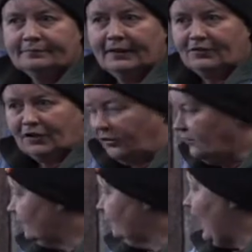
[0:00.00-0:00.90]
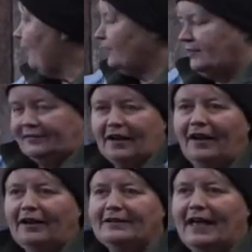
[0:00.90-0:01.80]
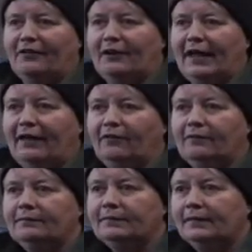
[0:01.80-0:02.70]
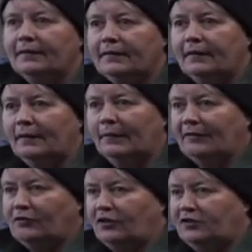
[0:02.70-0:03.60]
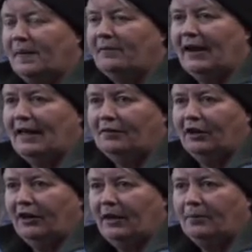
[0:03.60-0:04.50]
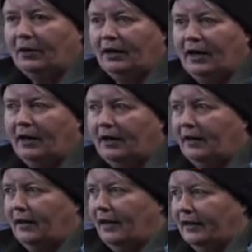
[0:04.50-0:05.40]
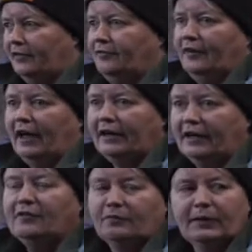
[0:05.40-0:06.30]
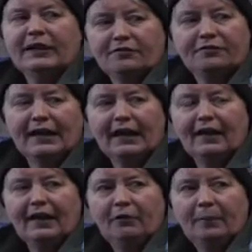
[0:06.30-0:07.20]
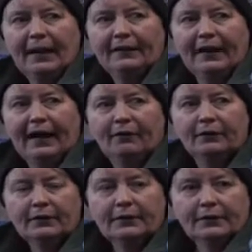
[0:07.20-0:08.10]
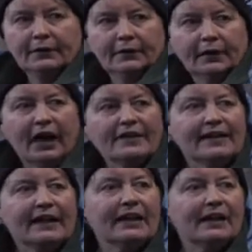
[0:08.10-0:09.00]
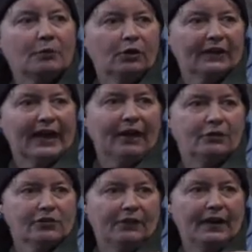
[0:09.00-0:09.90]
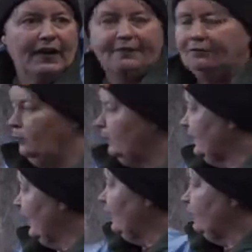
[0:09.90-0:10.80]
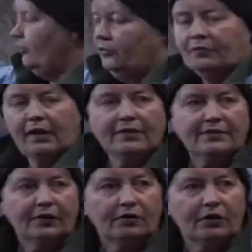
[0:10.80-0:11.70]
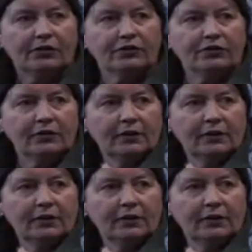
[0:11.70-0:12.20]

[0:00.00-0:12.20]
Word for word: It's going ever so slightly downhill. We haven't got a spirit level on it, but I, I can, I can, we can feel it a little bit. Now, ideally you want cows on the level, particularly through the race, the crush